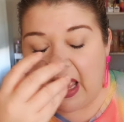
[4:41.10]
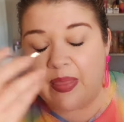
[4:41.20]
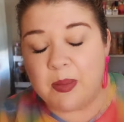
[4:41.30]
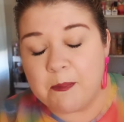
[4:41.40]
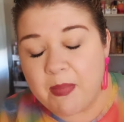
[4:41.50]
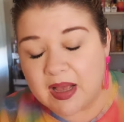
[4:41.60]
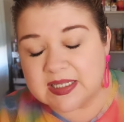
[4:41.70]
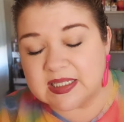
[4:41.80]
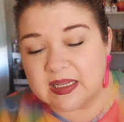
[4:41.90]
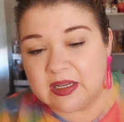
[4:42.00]
And the
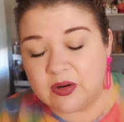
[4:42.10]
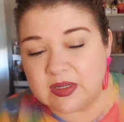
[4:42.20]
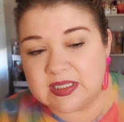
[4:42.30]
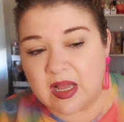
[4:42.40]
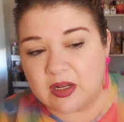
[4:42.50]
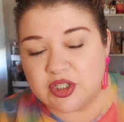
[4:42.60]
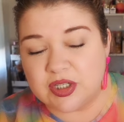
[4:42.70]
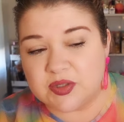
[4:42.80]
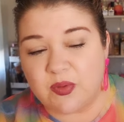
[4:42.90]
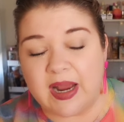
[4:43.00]
musk in here is done
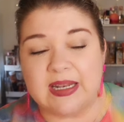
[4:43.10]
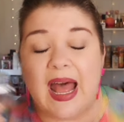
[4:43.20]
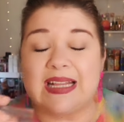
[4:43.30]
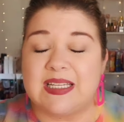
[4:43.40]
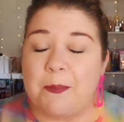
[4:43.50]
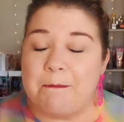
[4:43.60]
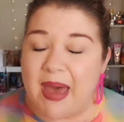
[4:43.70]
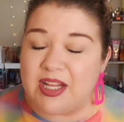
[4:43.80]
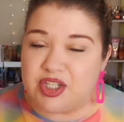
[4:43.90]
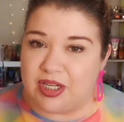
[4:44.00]
just right. Not to
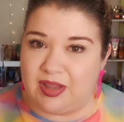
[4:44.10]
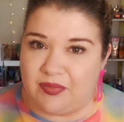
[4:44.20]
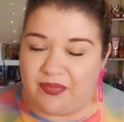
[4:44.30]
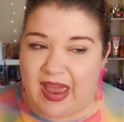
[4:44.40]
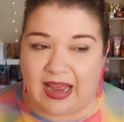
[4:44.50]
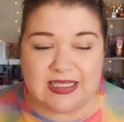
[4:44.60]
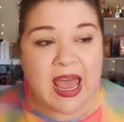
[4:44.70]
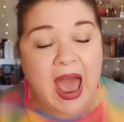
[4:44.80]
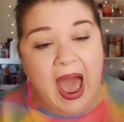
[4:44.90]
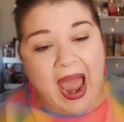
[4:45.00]
mention the fact,
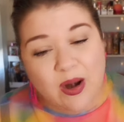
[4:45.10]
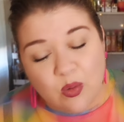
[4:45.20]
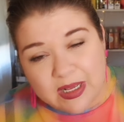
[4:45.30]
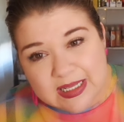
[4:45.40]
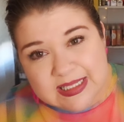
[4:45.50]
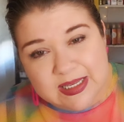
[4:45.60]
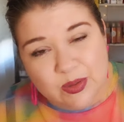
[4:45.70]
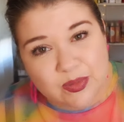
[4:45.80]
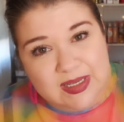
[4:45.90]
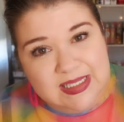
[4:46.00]
I don't
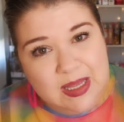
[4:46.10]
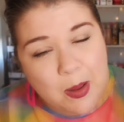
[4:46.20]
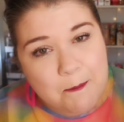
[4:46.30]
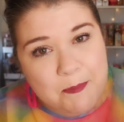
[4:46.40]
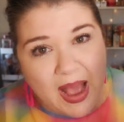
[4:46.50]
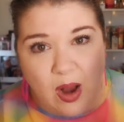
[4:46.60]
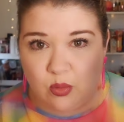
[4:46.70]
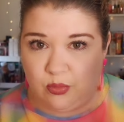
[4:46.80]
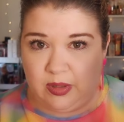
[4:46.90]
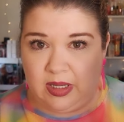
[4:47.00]
consider this
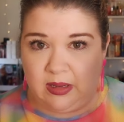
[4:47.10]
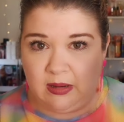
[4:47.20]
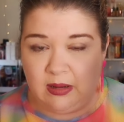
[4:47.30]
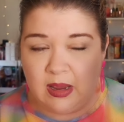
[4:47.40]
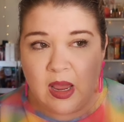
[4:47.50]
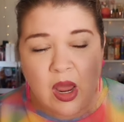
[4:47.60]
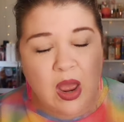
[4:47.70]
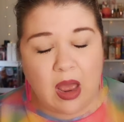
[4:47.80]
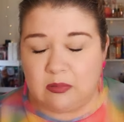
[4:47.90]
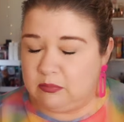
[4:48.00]
powdery.
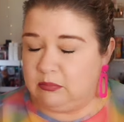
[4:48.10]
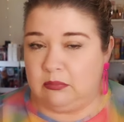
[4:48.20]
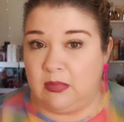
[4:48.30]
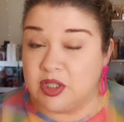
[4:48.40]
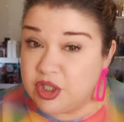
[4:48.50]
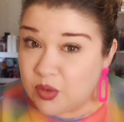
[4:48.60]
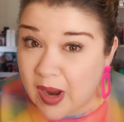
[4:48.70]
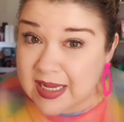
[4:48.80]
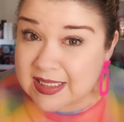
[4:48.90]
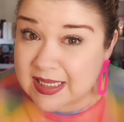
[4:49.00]
Do you
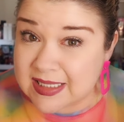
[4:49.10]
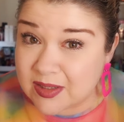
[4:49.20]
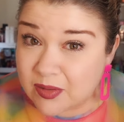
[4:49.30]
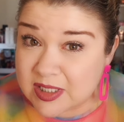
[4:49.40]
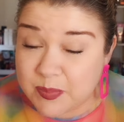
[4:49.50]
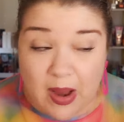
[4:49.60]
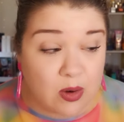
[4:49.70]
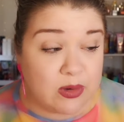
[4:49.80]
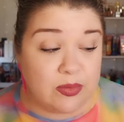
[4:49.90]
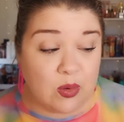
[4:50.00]
guys consider this
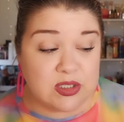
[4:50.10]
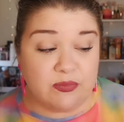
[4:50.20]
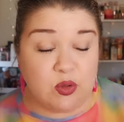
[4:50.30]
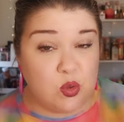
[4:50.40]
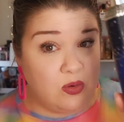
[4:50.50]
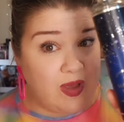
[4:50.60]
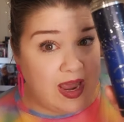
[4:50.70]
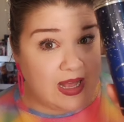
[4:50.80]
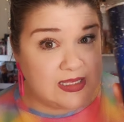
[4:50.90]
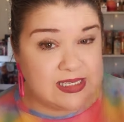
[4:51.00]
powdery, those of you who have
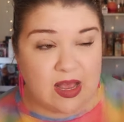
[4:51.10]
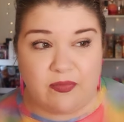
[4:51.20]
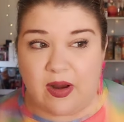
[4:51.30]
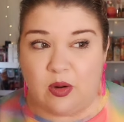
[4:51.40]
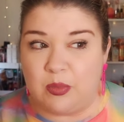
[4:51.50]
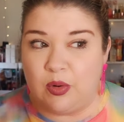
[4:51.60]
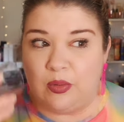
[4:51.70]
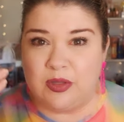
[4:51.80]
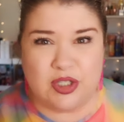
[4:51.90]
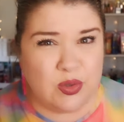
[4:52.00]
had Sapphire
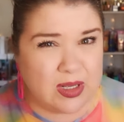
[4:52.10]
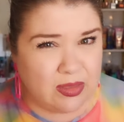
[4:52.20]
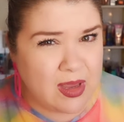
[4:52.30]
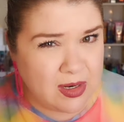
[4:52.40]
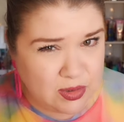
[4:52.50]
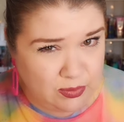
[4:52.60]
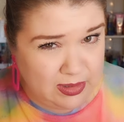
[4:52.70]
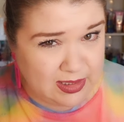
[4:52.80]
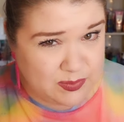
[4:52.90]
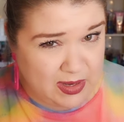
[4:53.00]
Moon? You
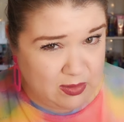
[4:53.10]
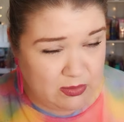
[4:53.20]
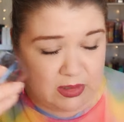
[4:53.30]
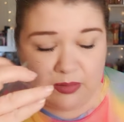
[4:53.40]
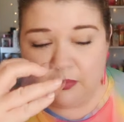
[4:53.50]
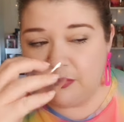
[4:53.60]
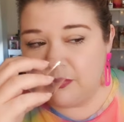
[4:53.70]
think it's powdery?